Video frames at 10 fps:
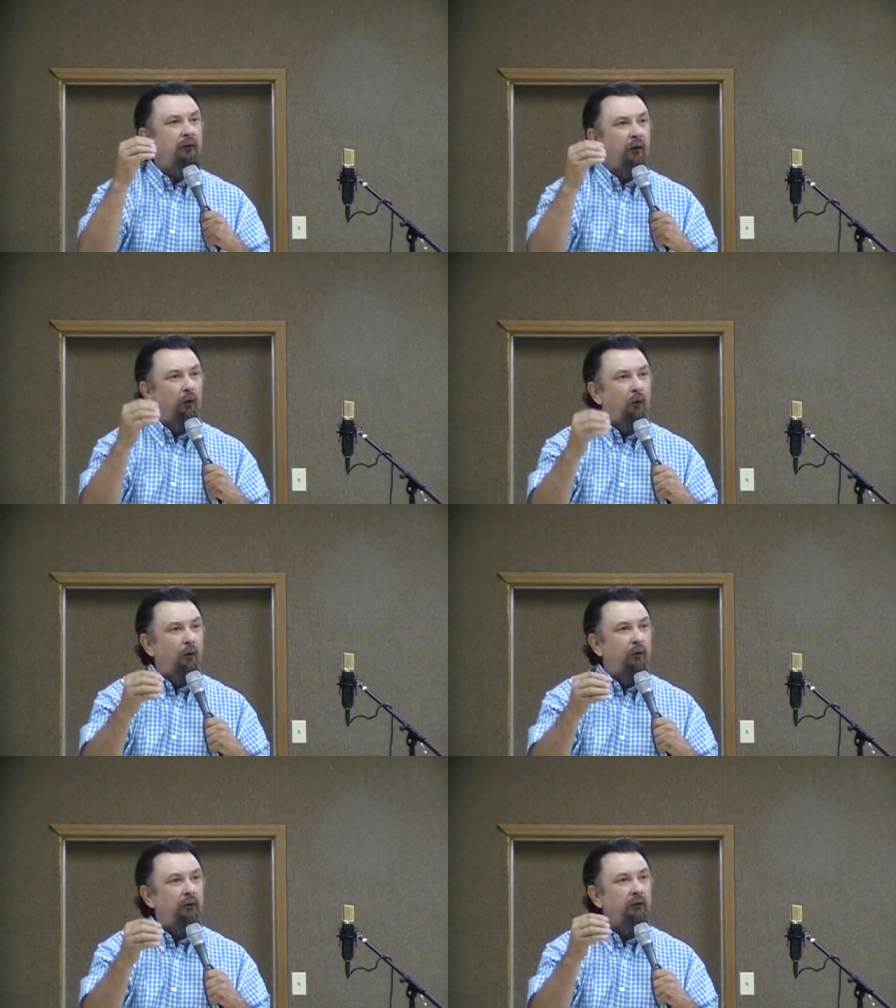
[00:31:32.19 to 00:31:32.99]
the
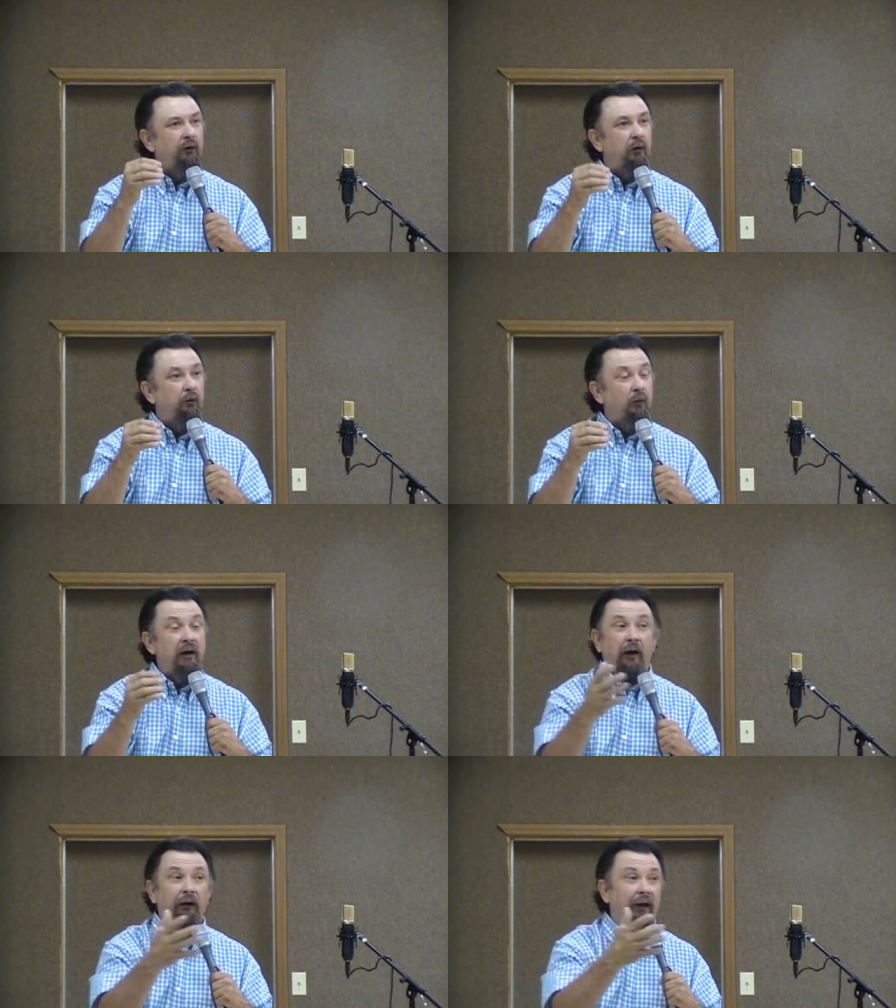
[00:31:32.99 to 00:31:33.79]
Lord do.
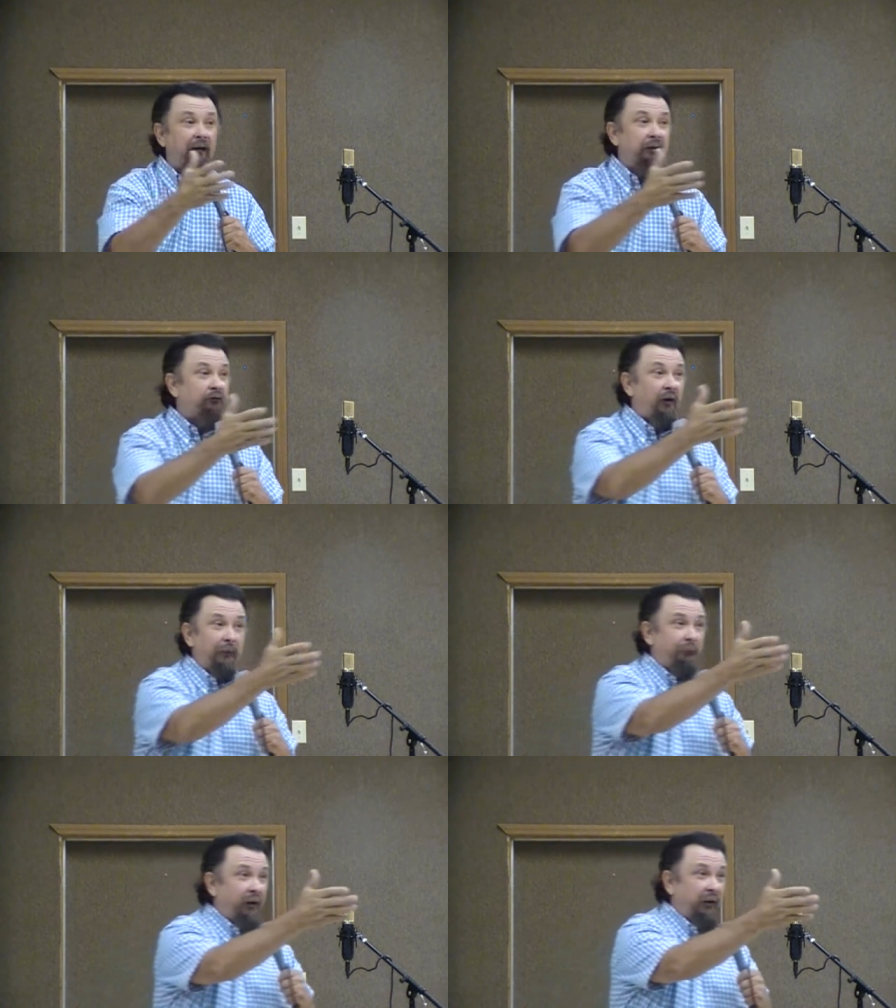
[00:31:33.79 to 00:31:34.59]
We had a lady,
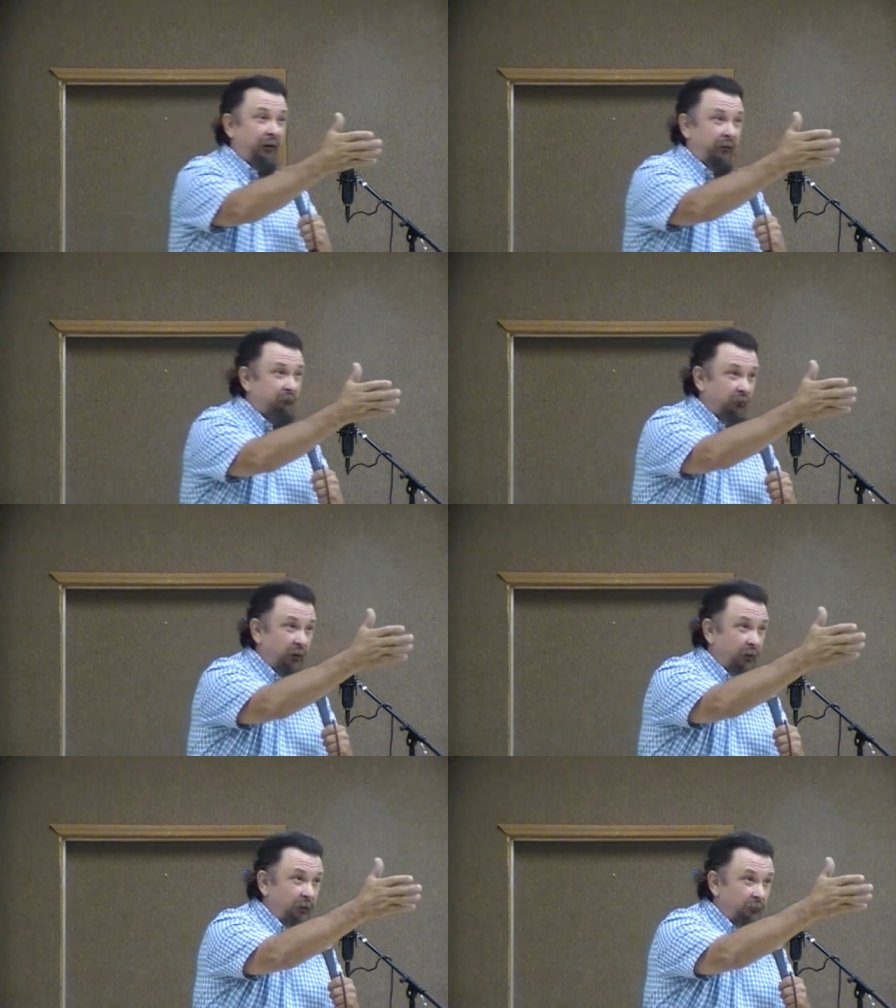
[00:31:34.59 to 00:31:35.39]
same thing, and
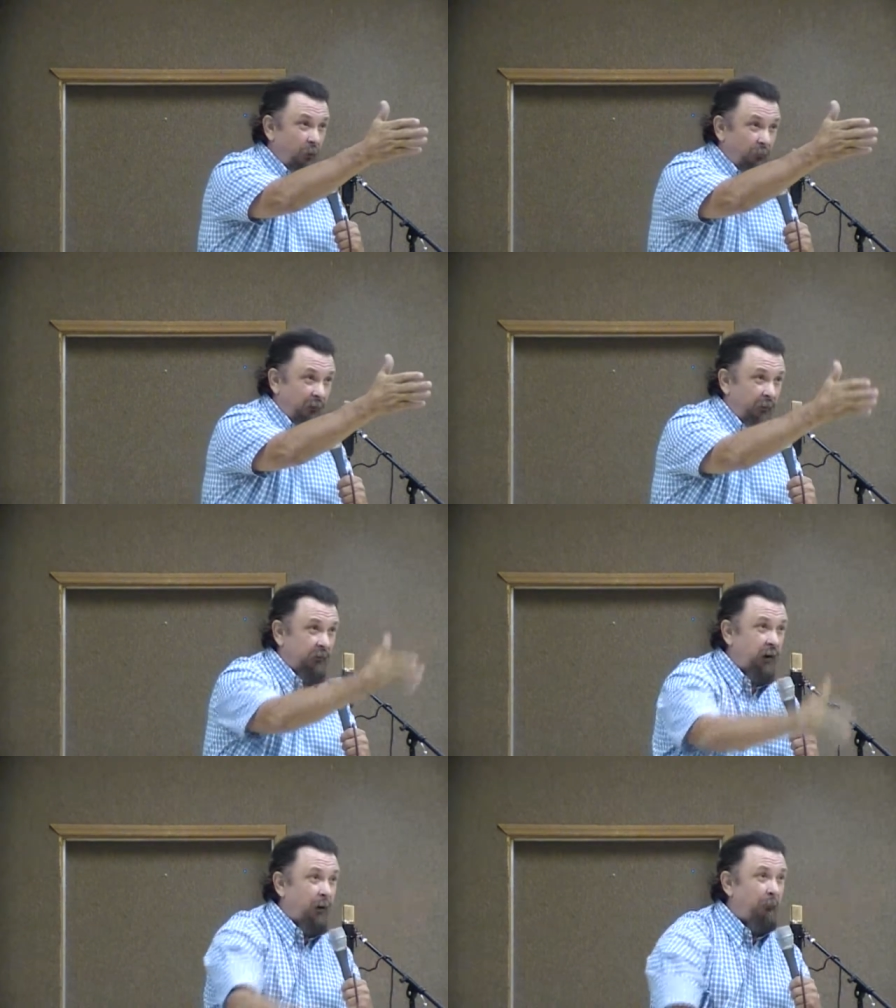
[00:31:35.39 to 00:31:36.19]
over there
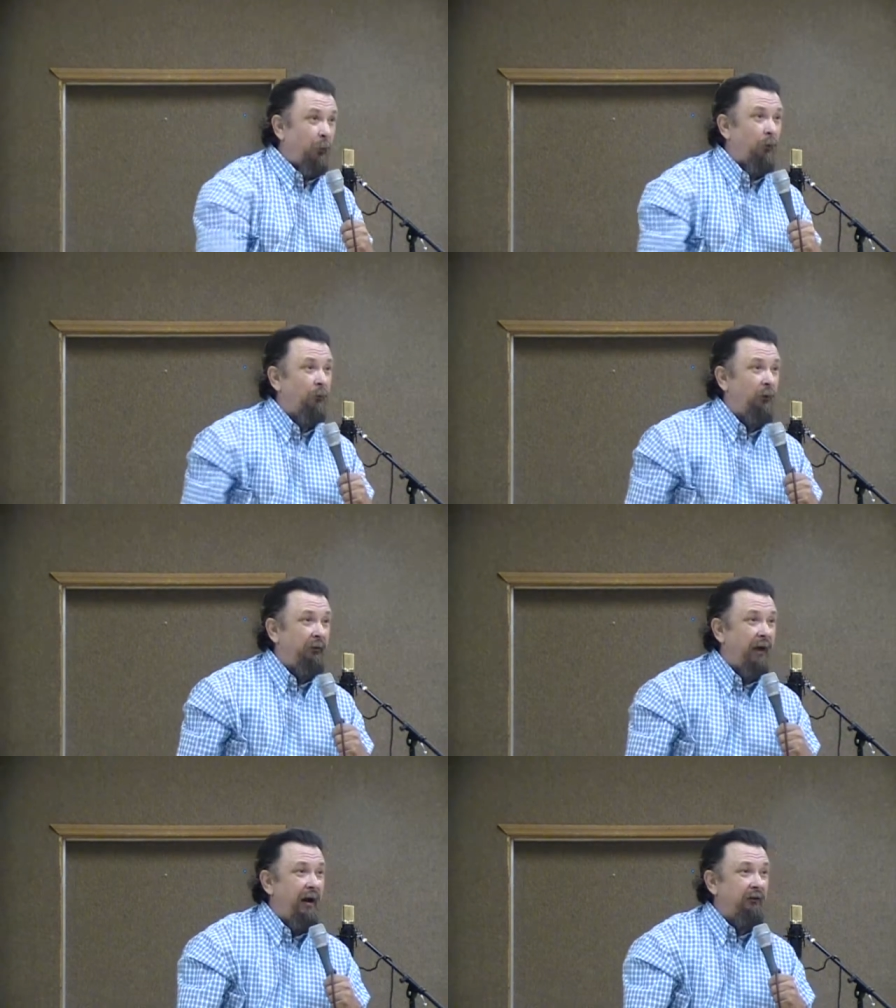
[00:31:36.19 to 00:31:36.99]
in the carport
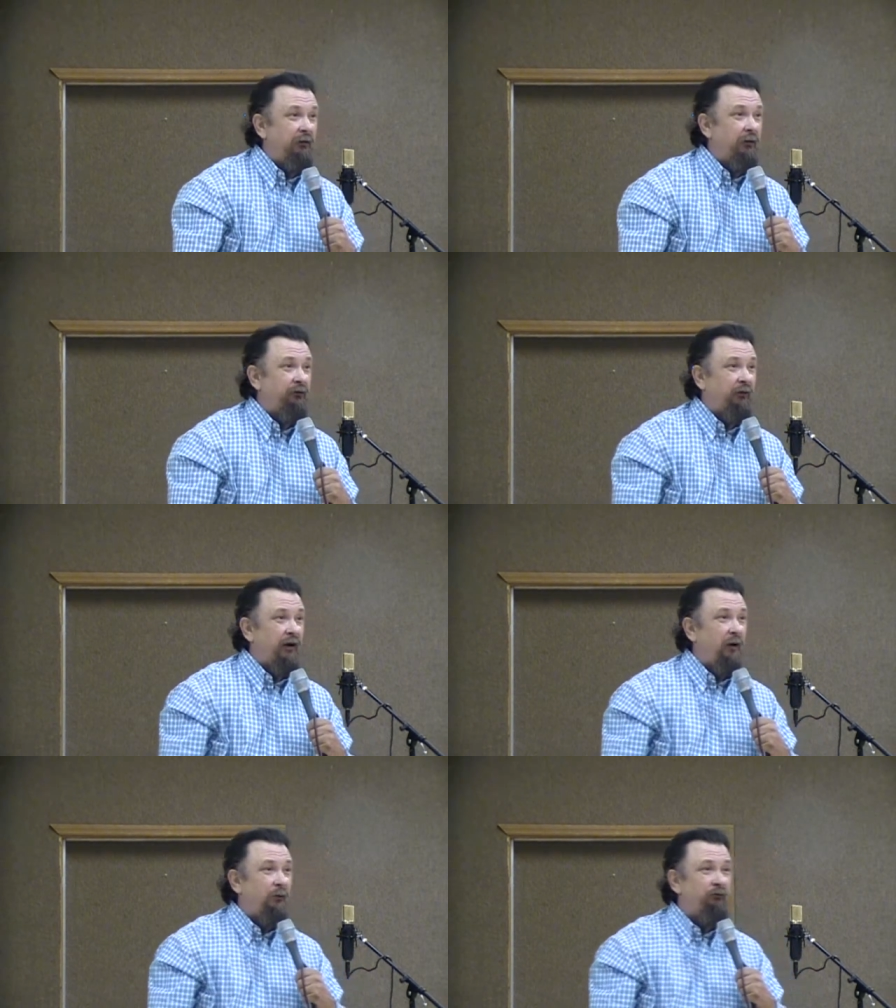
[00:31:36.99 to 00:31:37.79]
one night years
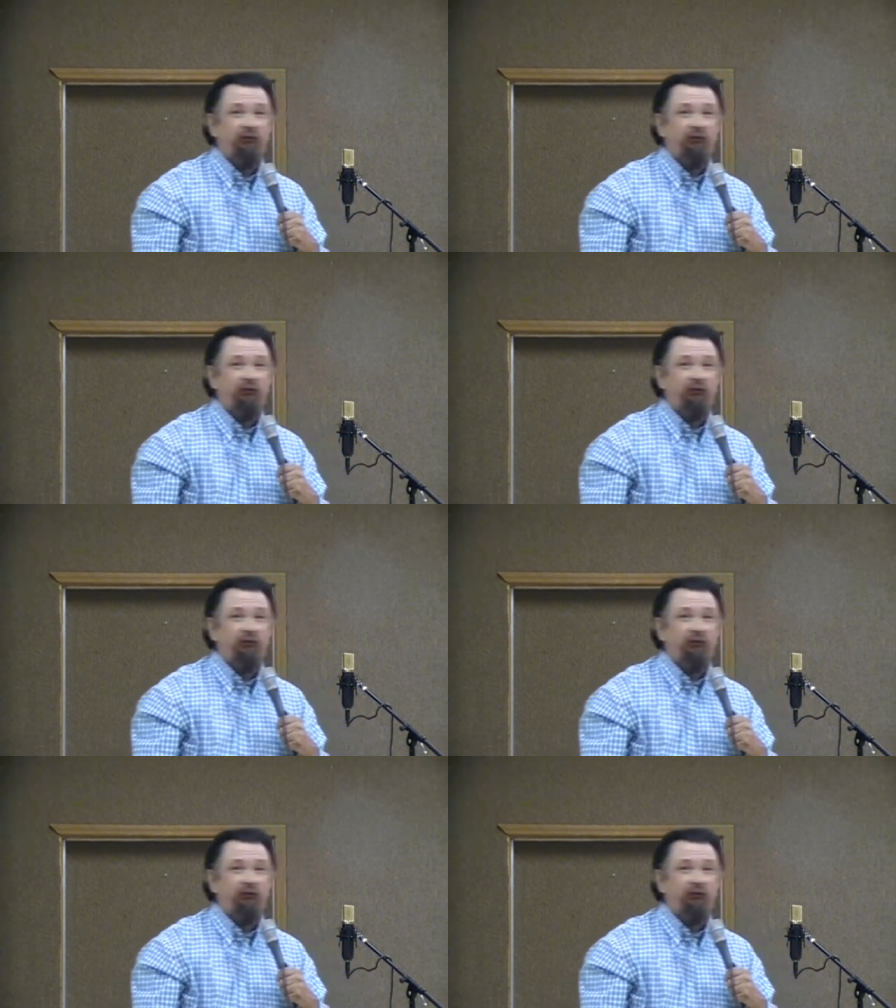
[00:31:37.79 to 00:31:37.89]
ago.